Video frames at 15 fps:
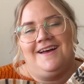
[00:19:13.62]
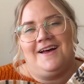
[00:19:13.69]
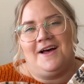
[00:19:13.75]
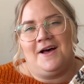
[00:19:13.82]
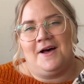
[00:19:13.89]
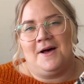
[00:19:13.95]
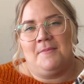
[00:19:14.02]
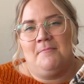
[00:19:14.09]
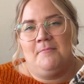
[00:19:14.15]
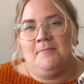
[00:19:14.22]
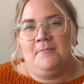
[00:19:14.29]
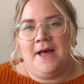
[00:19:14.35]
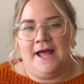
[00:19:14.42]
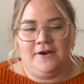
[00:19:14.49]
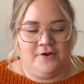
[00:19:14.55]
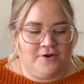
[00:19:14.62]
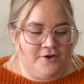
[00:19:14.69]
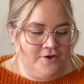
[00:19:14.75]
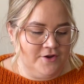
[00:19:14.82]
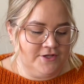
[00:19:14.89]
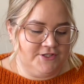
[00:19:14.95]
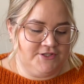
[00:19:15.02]

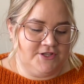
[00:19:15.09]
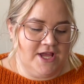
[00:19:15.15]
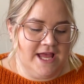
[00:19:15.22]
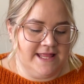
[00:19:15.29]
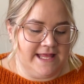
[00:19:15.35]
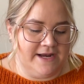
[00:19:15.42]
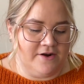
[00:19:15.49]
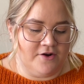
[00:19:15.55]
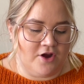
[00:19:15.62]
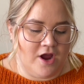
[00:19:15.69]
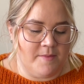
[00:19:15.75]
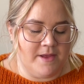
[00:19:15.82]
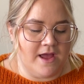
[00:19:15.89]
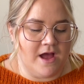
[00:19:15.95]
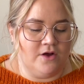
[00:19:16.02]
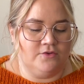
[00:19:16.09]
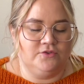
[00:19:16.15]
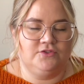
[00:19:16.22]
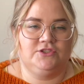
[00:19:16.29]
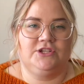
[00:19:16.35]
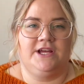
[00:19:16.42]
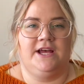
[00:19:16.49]
patterns that are coming out